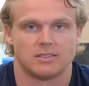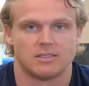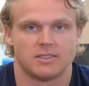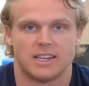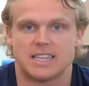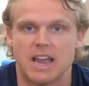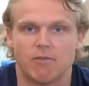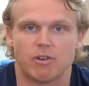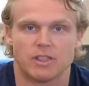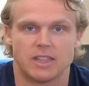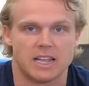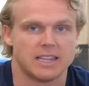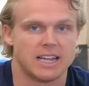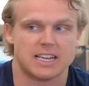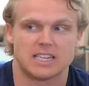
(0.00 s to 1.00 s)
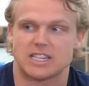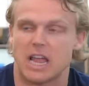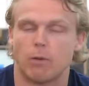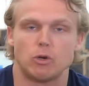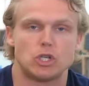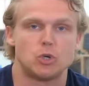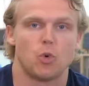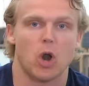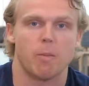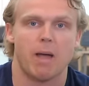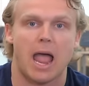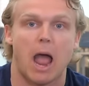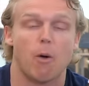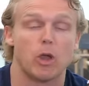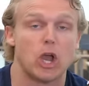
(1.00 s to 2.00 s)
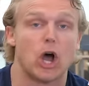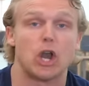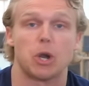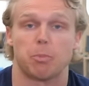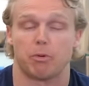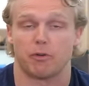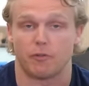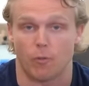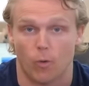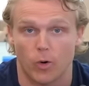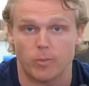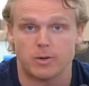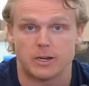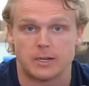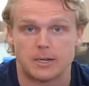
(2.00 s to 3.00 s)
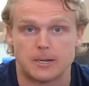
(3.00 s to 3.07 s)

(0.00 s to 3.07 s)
It's everything. Like, say what you want about how he underperformed.